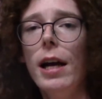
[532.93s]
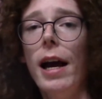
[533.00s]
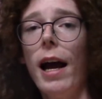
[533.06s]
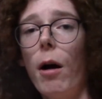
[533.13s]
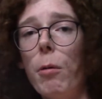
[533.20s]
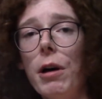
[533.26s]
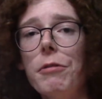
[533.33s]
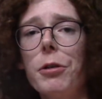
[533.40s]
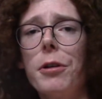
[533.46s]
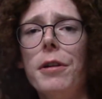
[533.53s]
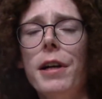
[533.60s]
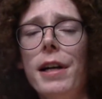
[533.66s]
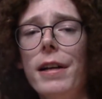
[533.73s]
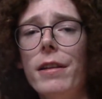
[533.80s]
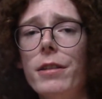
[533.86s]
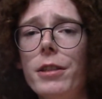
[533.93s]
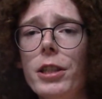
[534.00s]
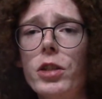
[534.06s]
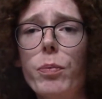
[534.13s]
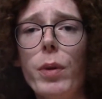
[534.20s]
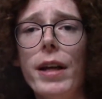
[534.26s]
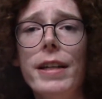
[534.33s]
However, the
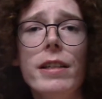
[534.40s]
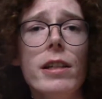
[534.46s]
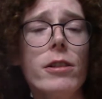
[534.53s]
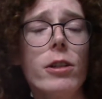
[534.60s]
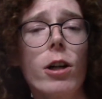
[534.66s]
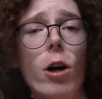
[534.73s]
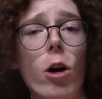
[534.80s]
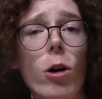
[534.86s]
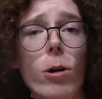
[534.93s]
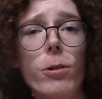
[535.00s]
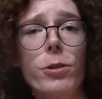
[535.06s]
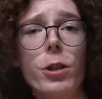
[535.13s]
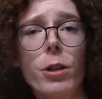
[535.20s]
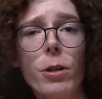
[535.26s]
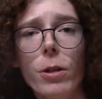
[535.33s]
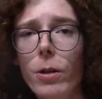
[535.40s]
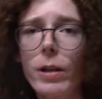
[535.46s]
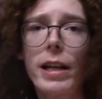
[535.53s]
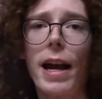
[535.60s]
display doesn't hurt to look